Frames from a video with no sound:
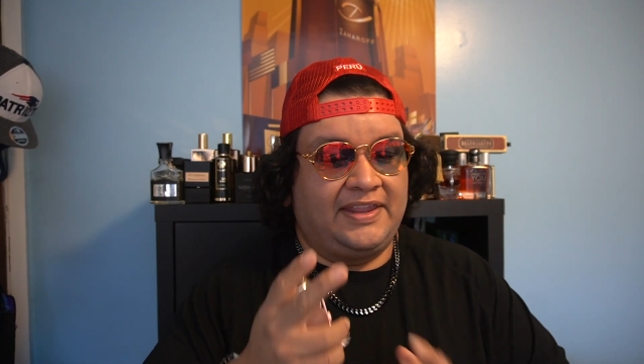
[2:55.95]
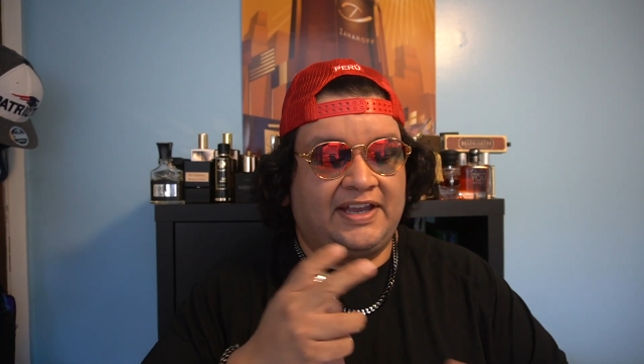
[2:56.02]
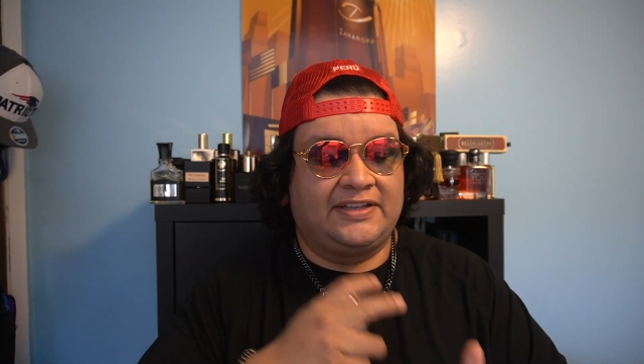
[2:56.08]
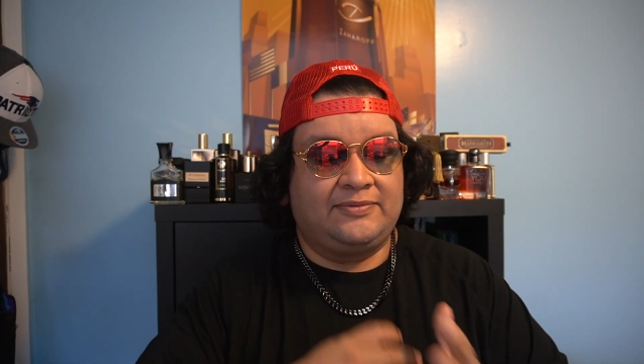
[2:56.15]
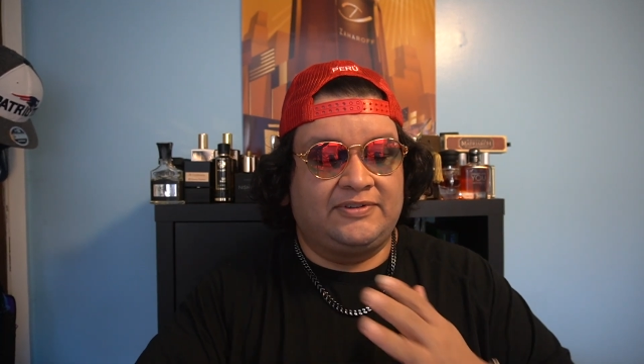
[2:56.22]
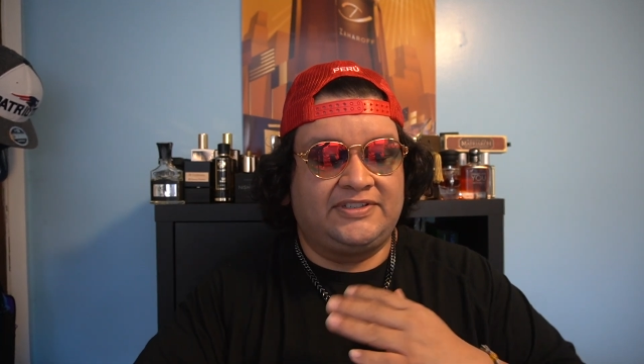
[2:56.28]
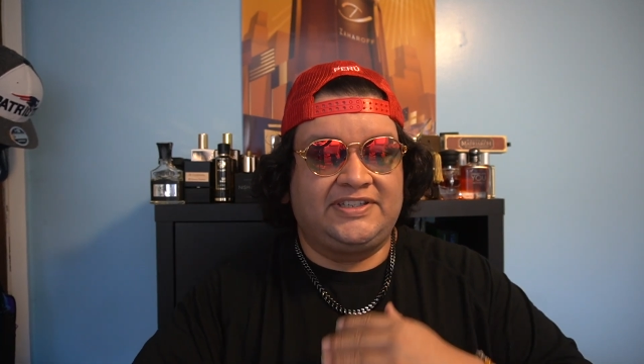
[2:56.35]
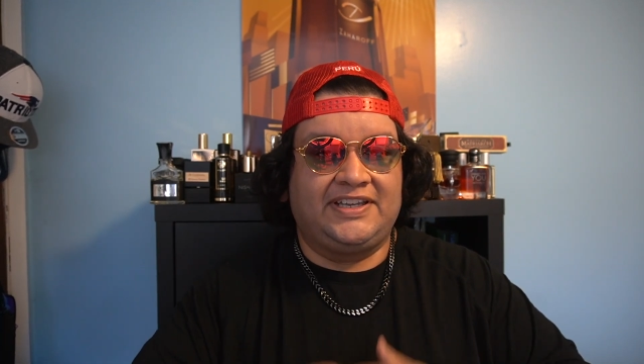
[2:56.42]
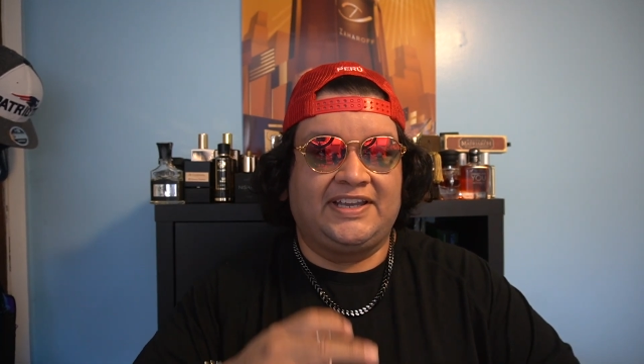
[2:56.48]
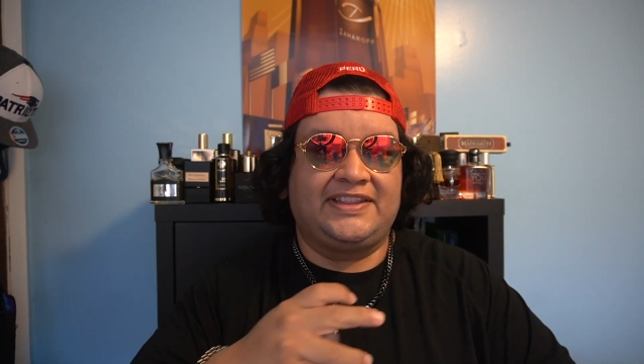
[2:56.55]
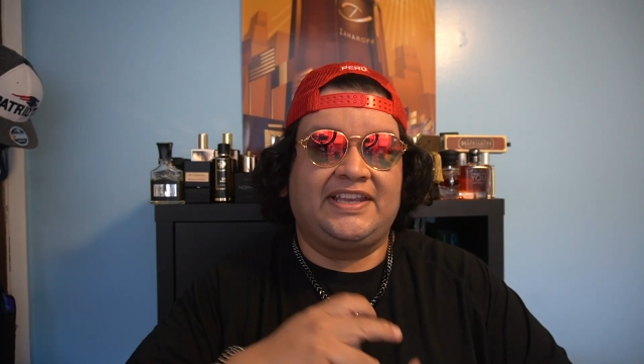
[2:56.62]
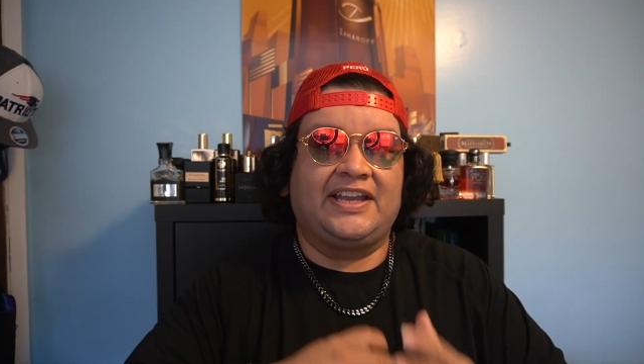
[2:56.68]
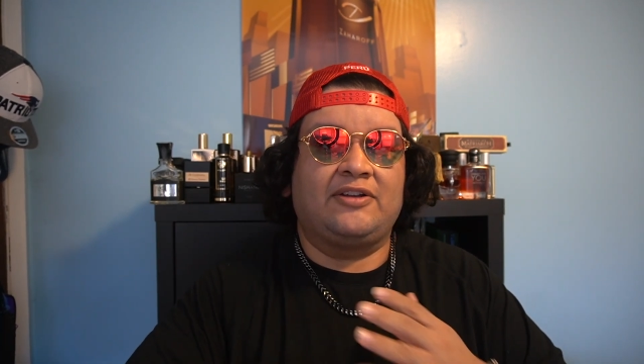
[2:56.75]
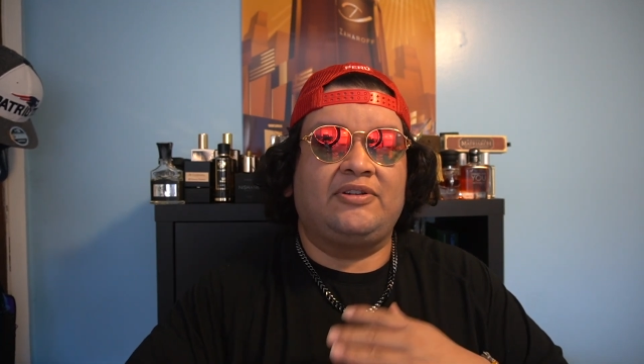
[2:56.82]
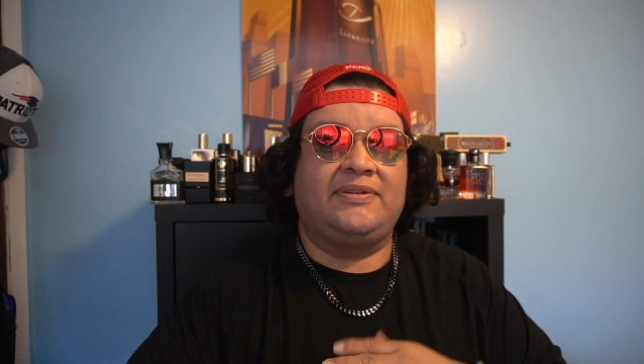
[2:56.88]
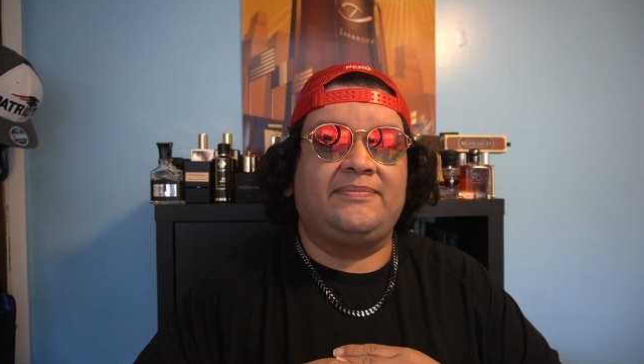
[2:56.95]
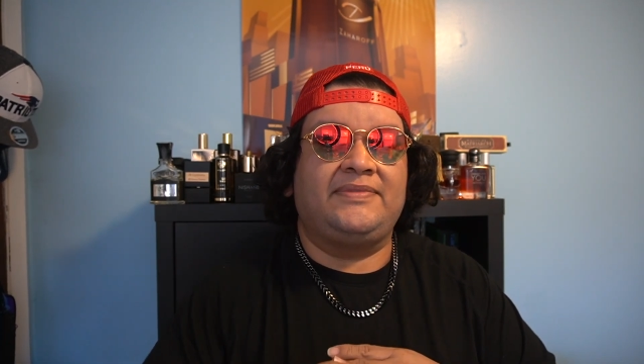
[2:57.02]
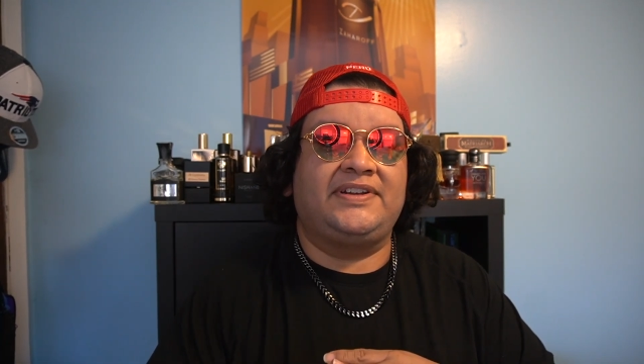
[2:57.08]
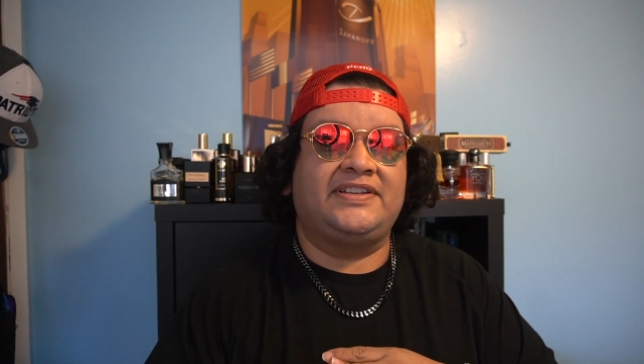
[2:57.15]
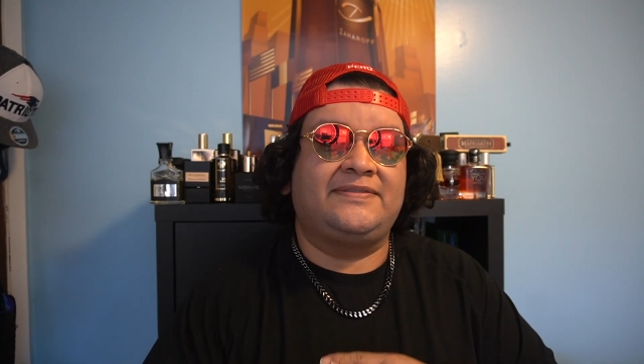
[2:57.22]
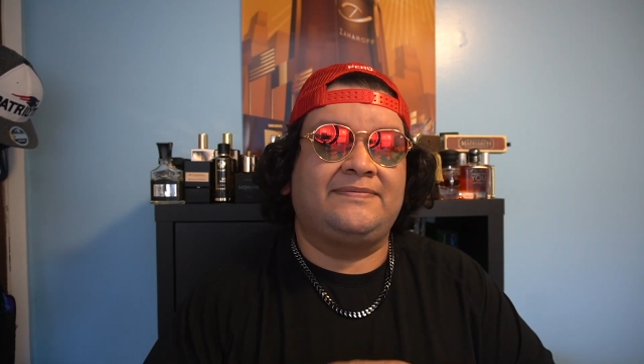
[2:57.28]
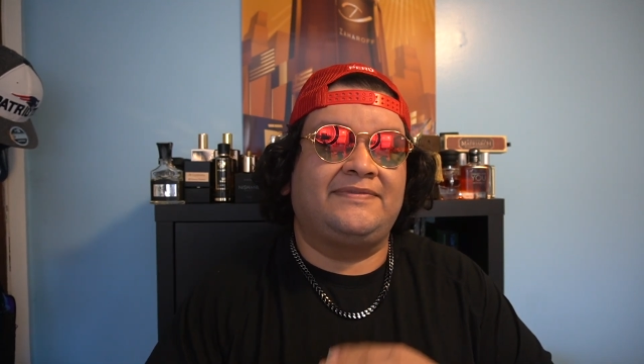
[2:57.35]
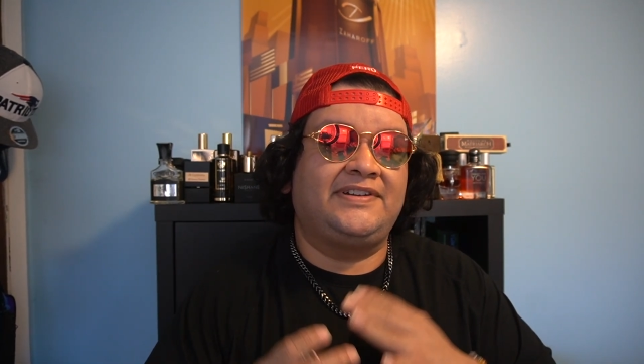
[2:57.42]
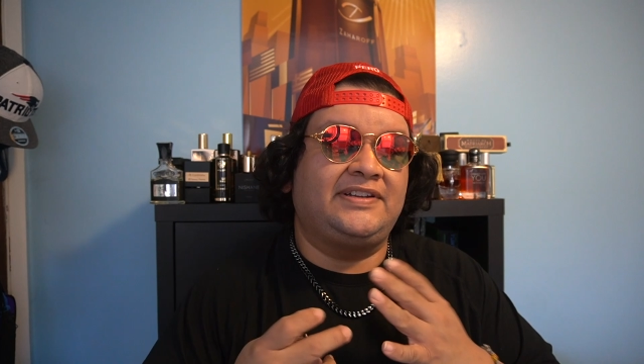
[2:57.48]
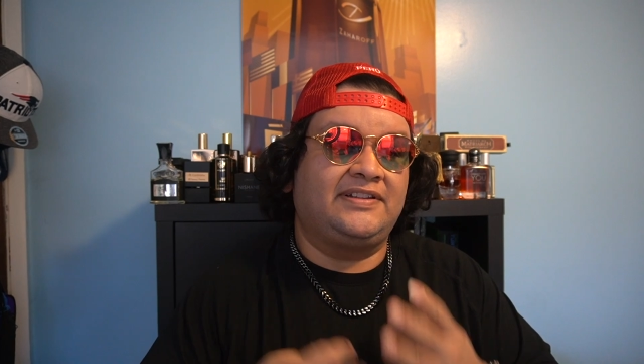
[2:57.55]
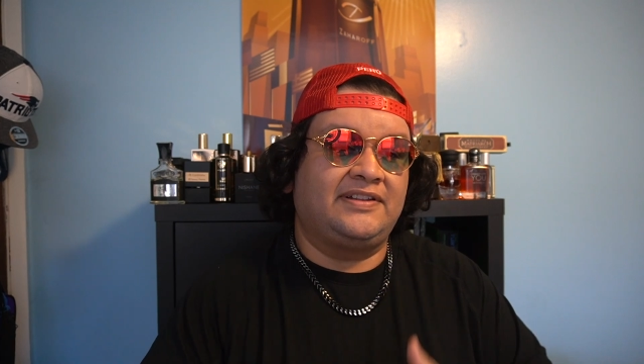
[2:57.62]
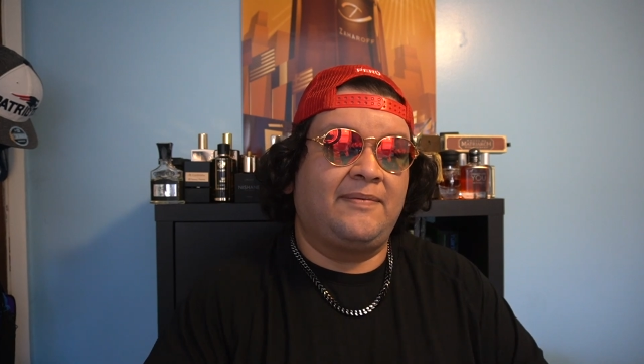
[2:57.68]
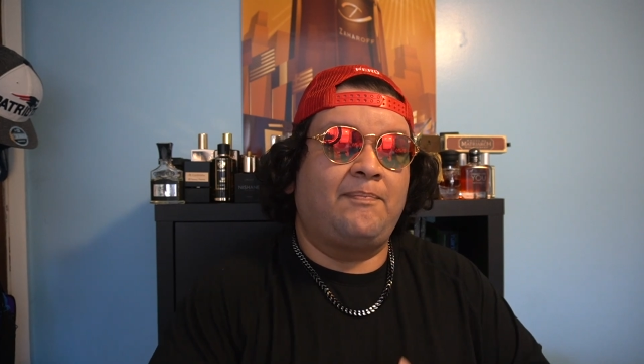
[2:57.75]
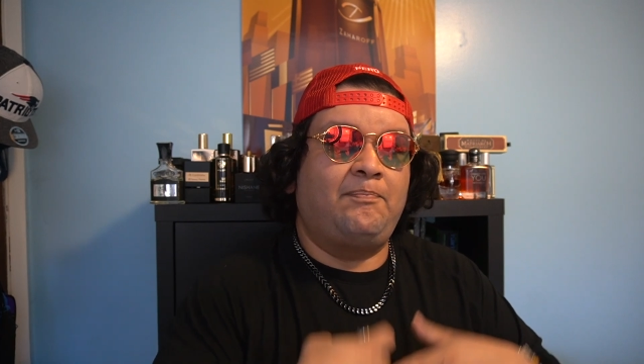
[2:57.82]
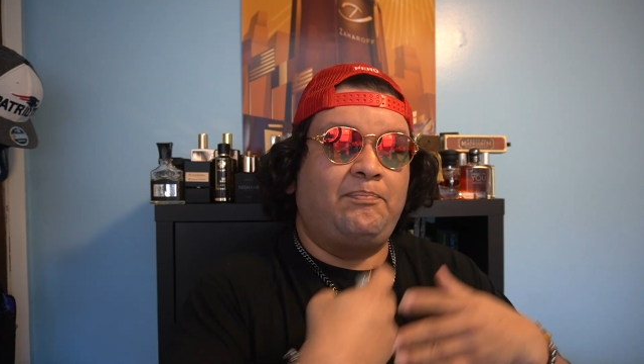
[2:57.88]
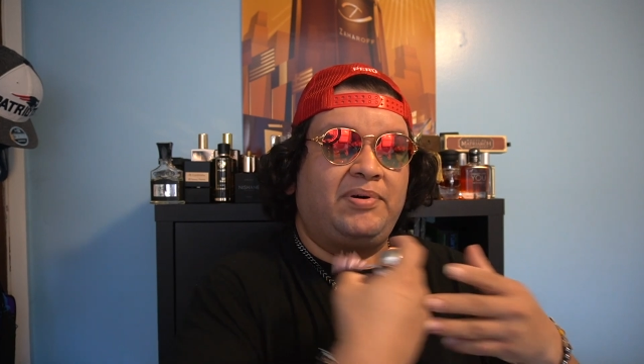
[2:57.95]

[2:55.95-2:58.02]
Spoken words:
That's what you get, that creaminess vanilla,